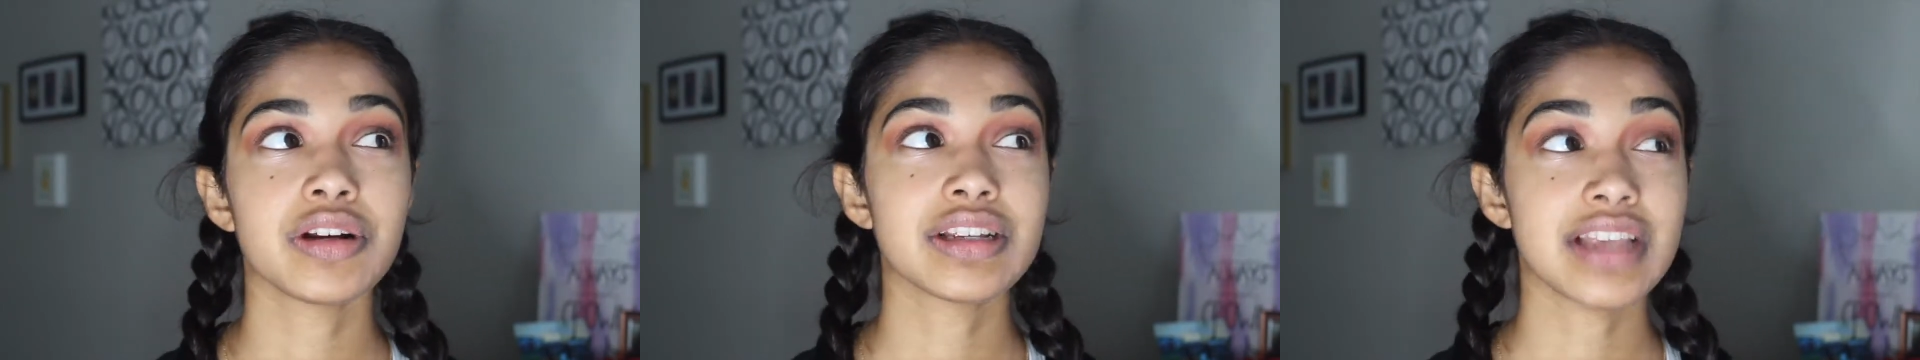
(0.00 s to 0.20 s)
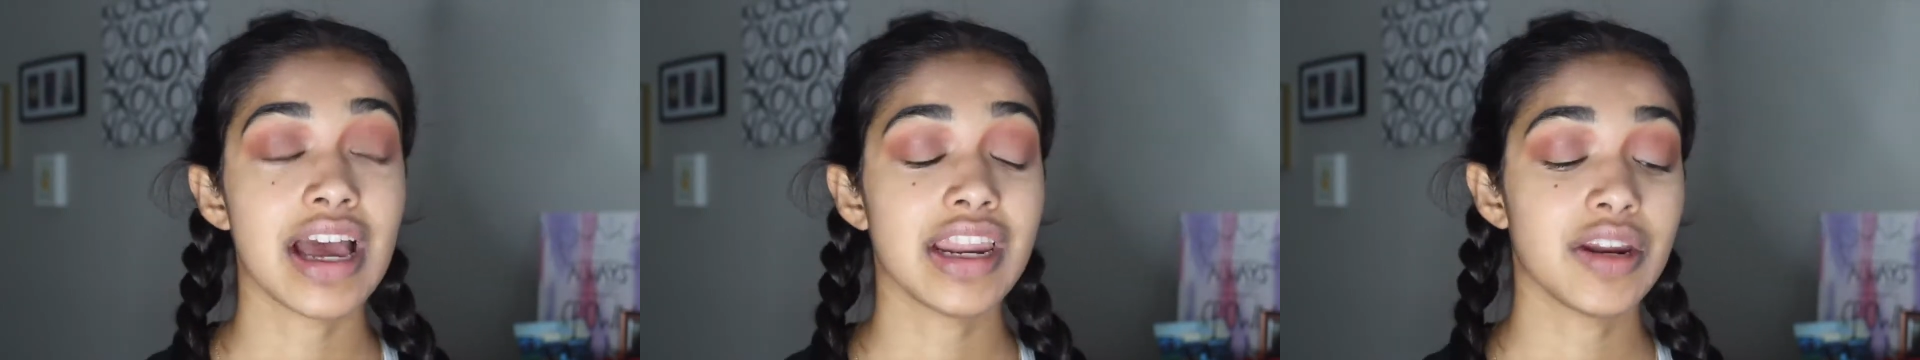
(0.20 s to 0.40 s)

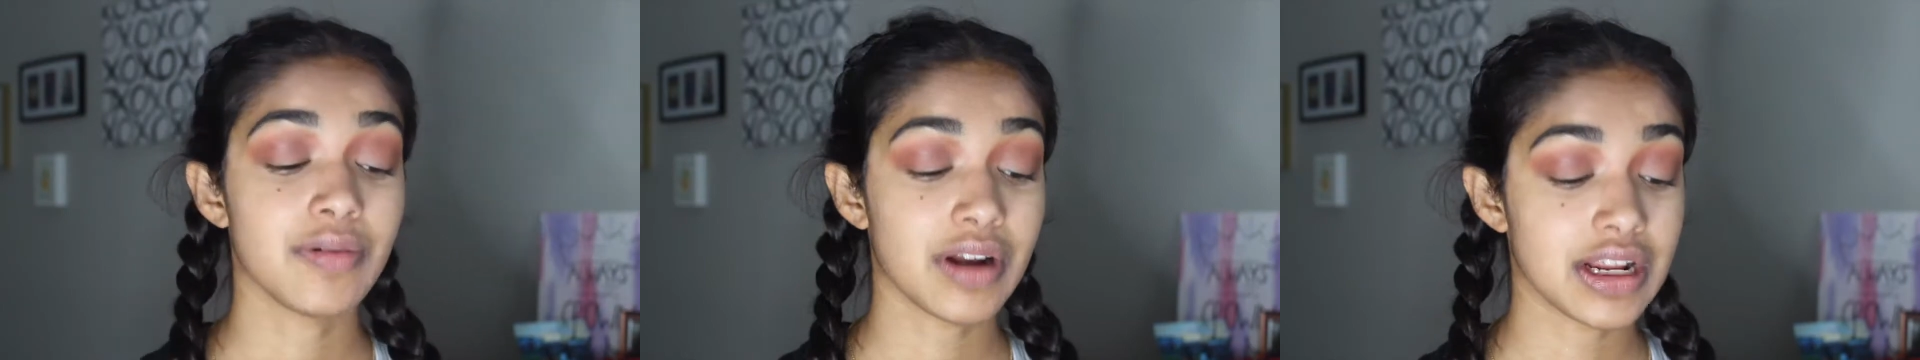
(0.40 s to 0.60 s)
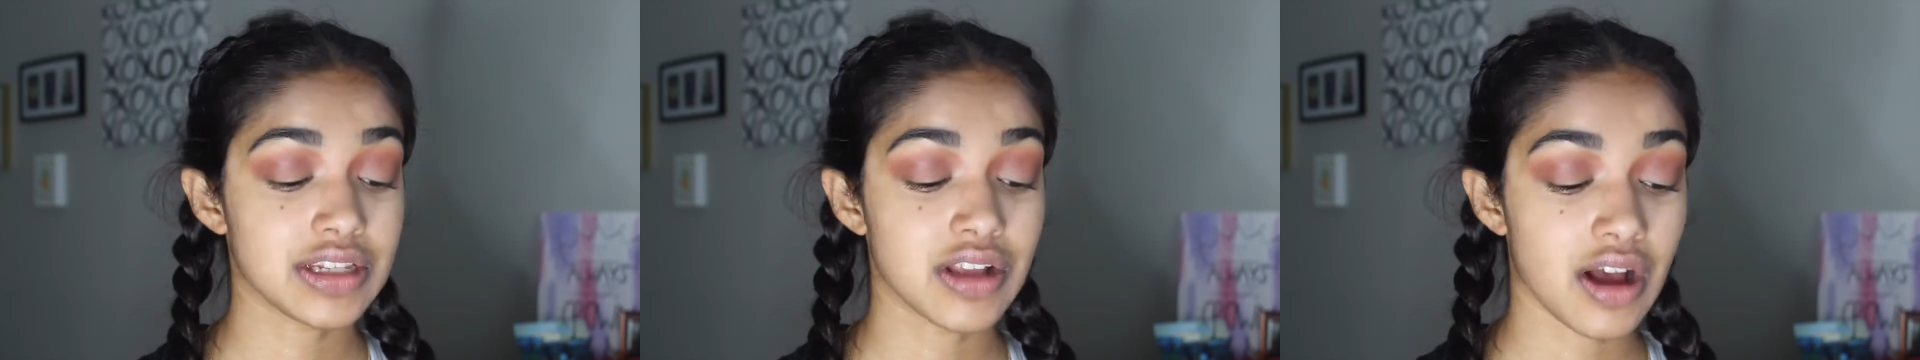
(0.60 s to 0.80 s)
excited
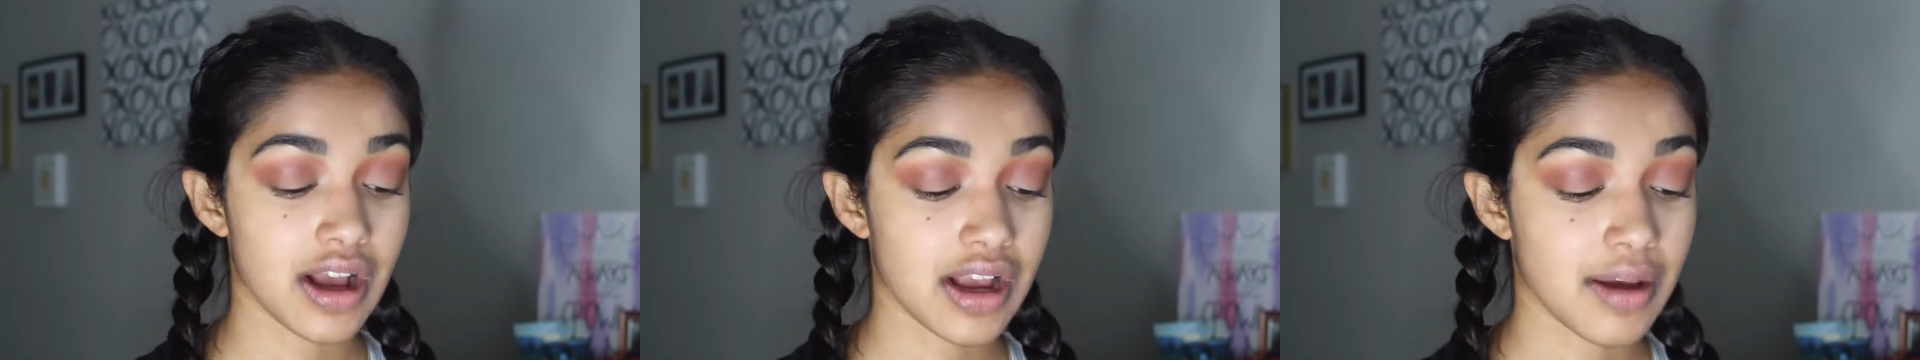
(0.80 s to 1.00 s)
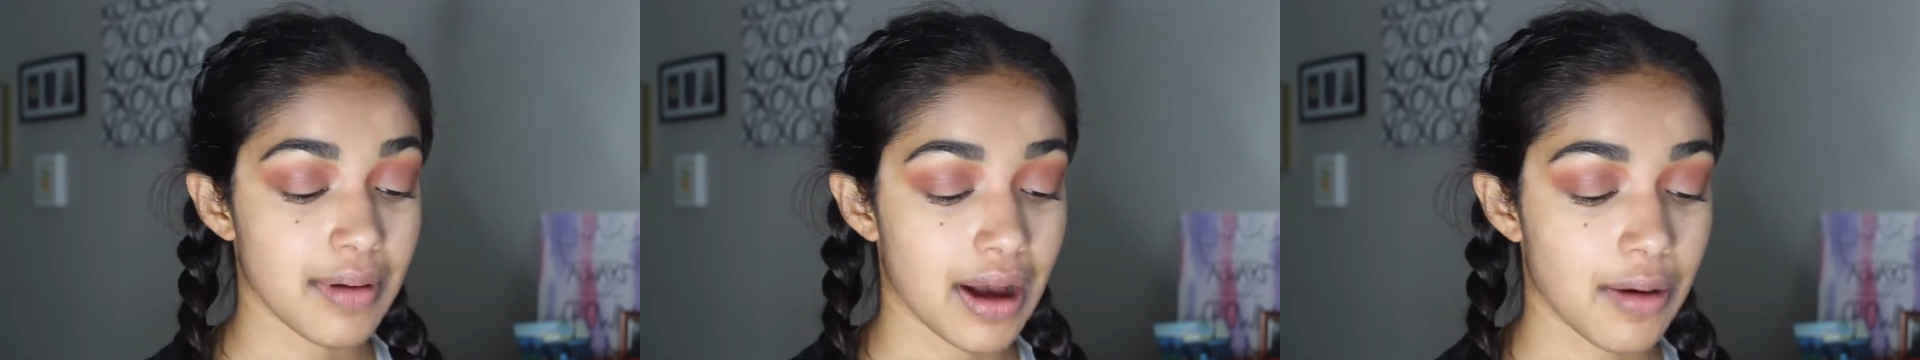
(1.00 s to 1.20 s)
when I saw
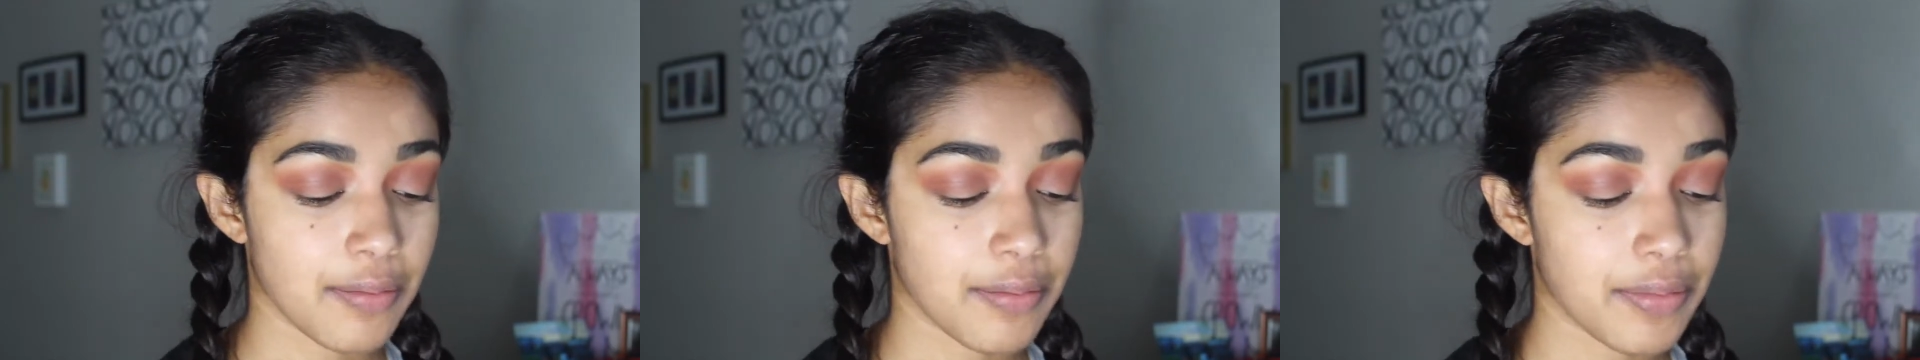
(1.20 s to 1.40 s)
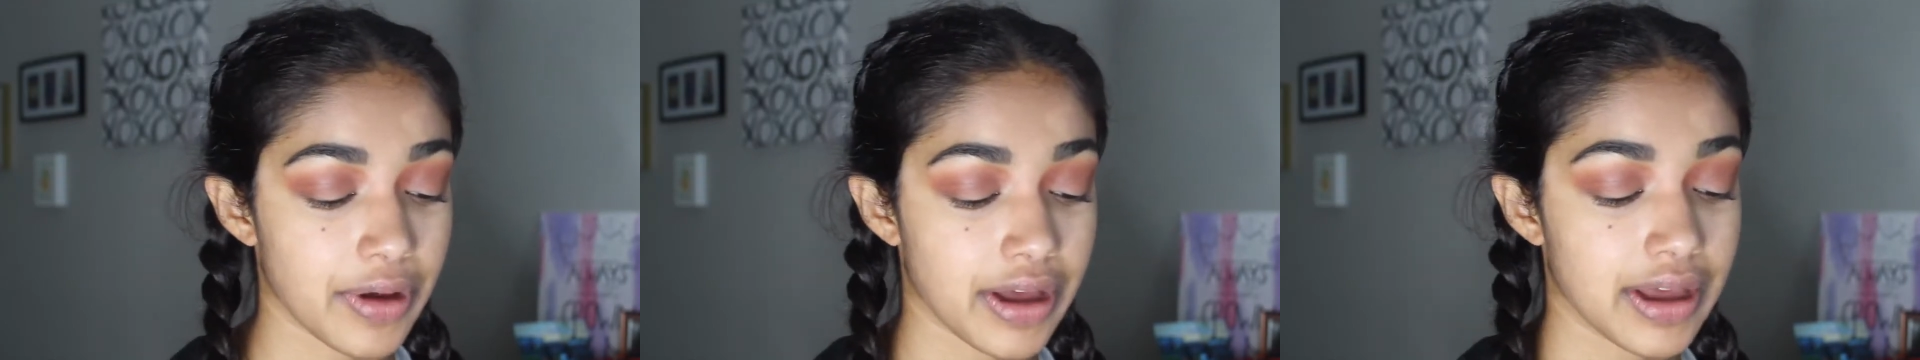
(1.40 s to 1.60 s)
it come out,
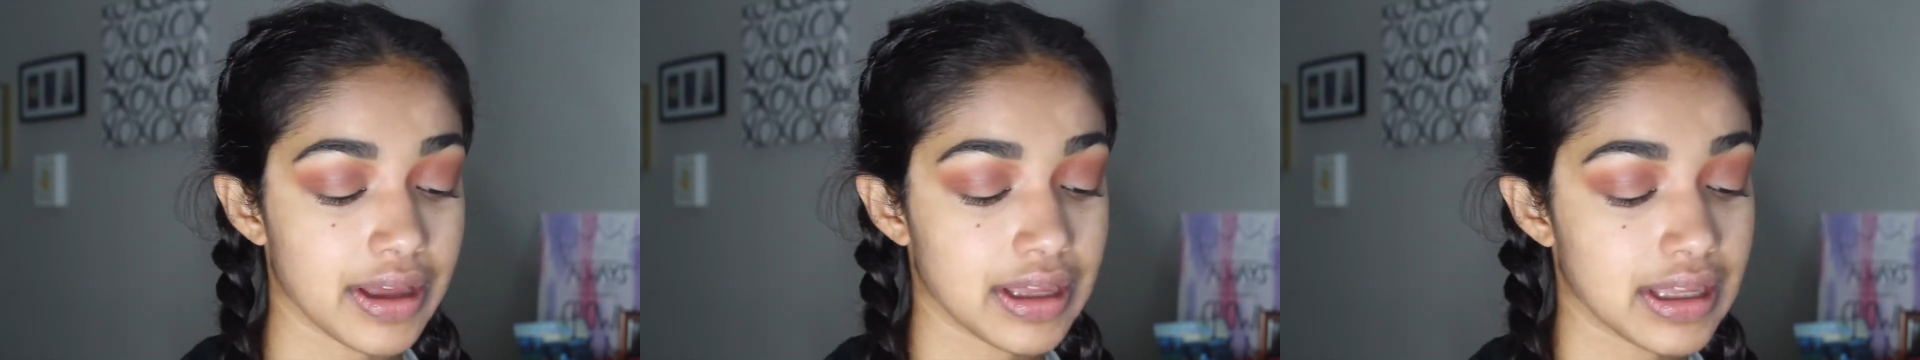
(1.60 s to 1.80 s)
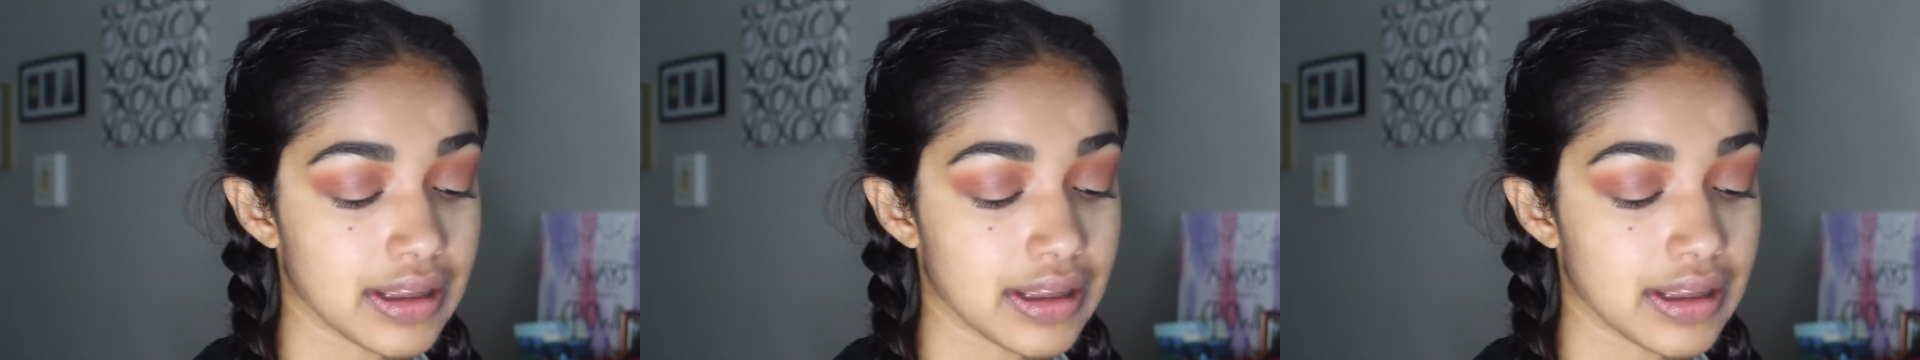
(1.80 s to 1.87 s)
but